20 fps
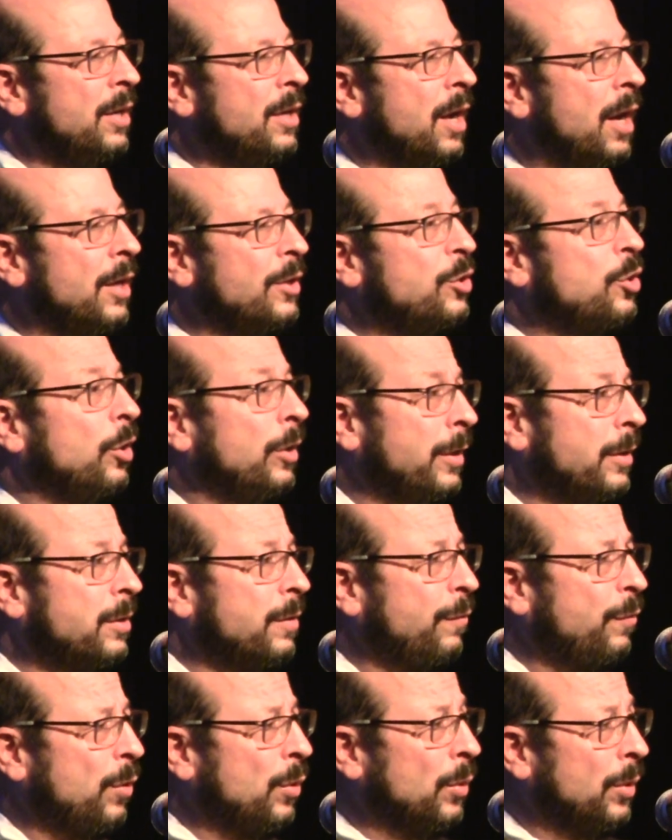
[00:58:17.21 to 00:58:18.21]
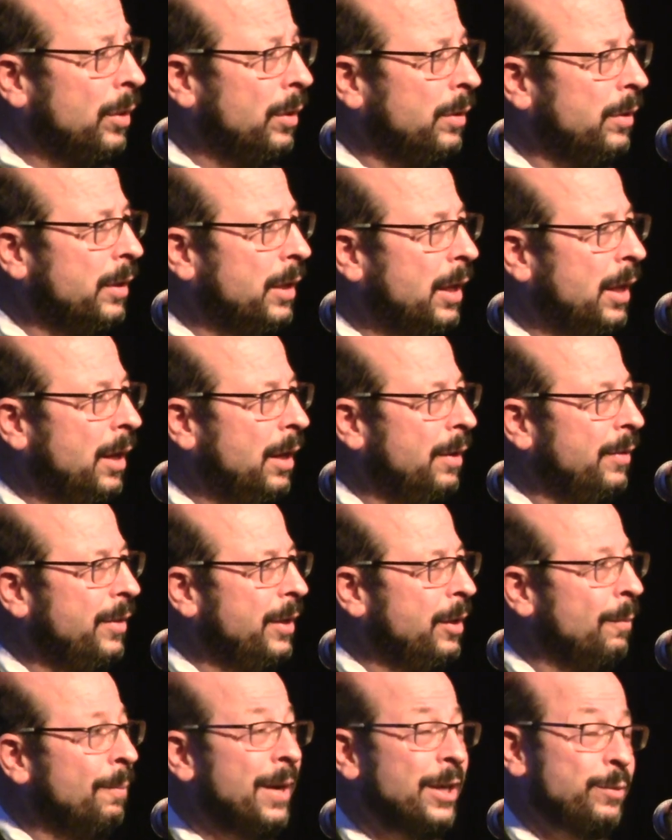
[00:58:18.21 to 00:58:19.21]
uh, turn into fuel uh,
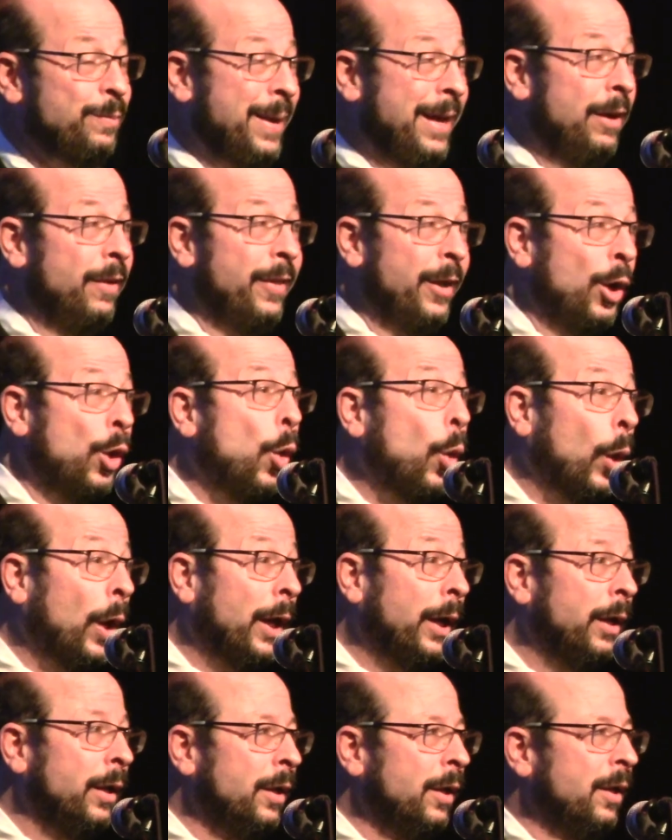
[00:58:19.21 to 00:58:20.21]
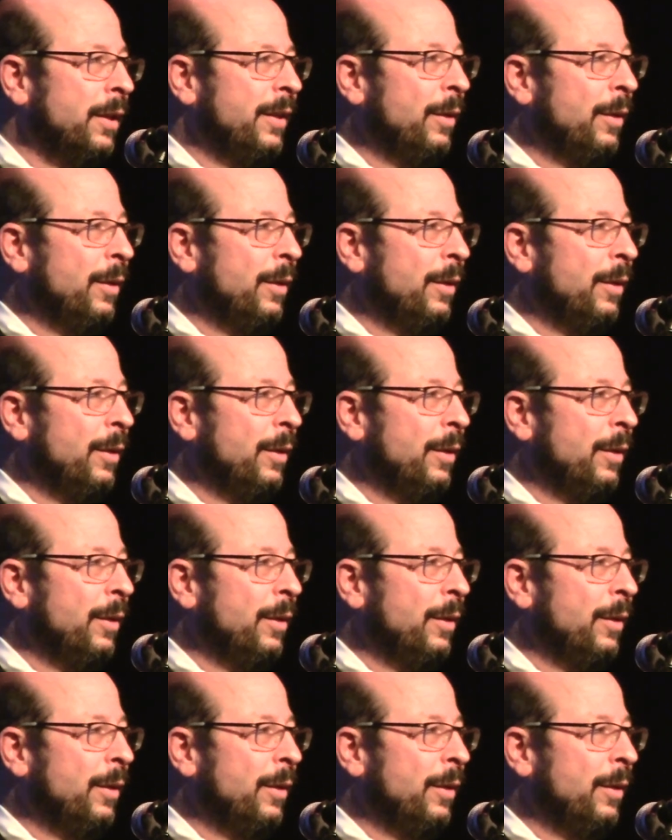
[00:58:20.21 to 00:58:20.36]
that are much better than corn,